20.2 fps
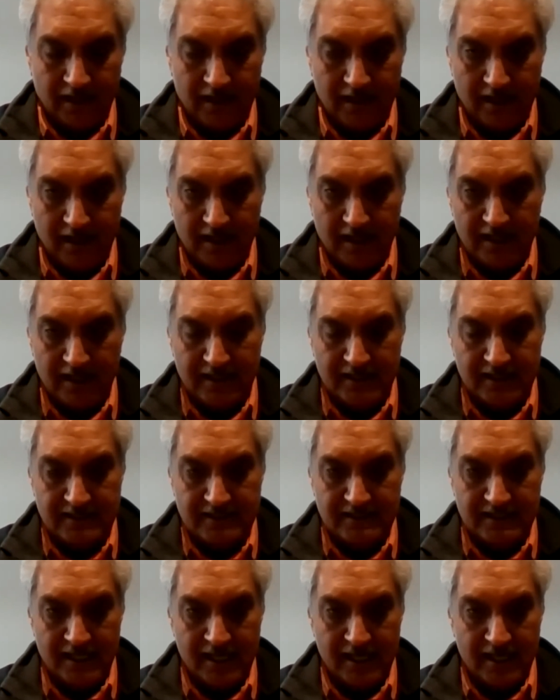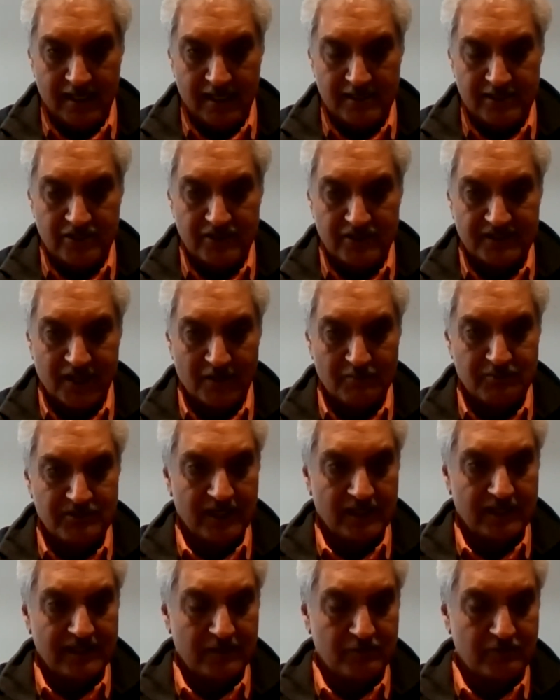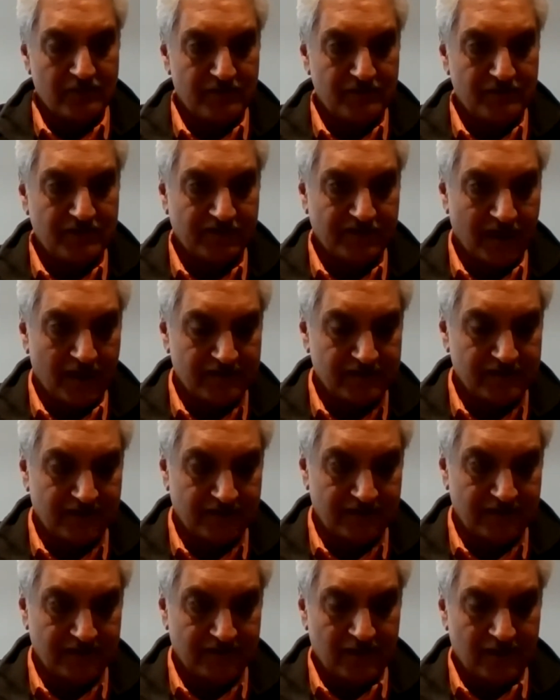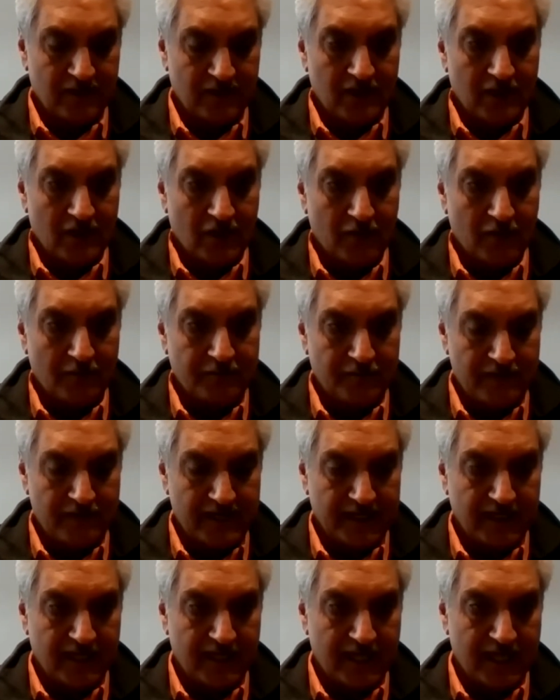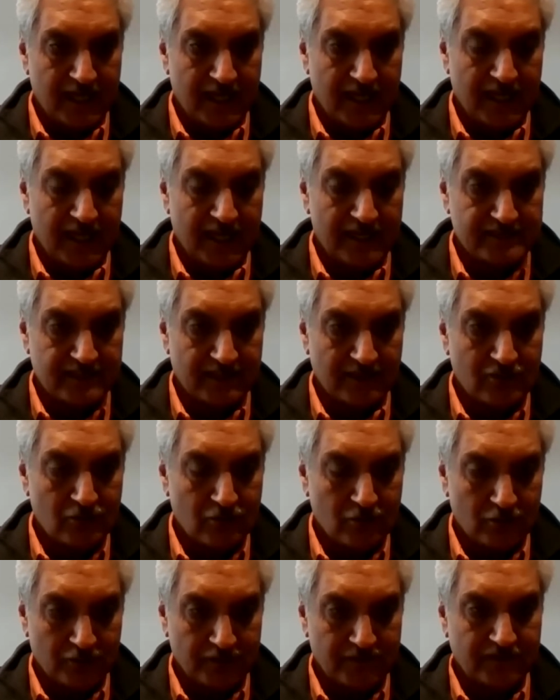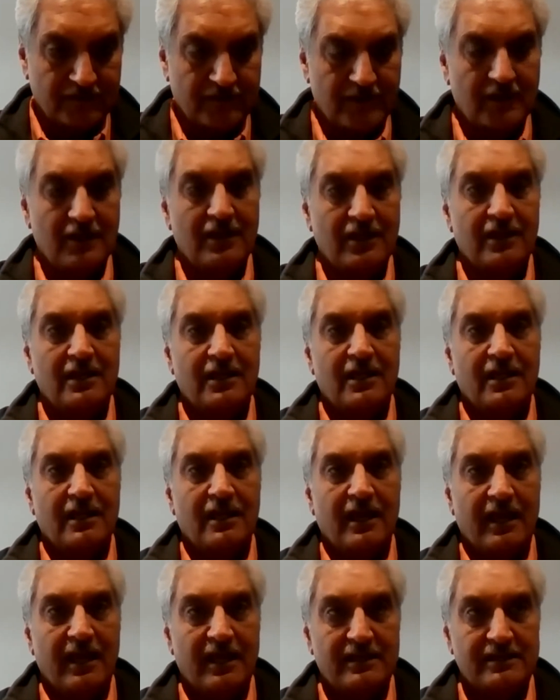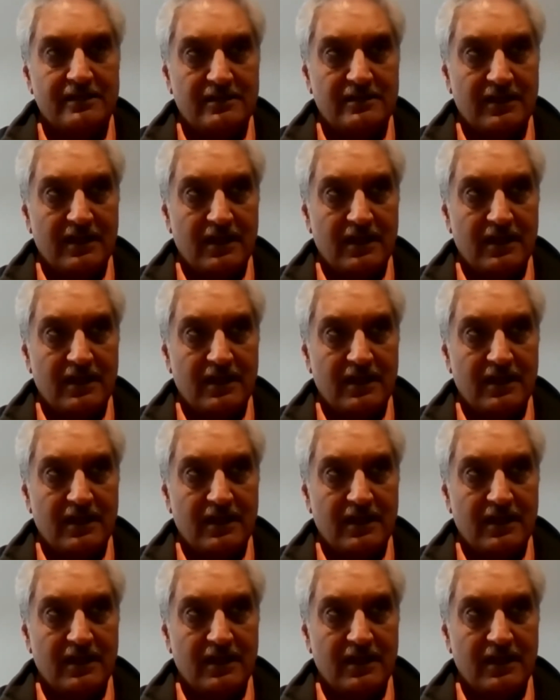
Uh, it is a, a, new subject that we've started offering as a course at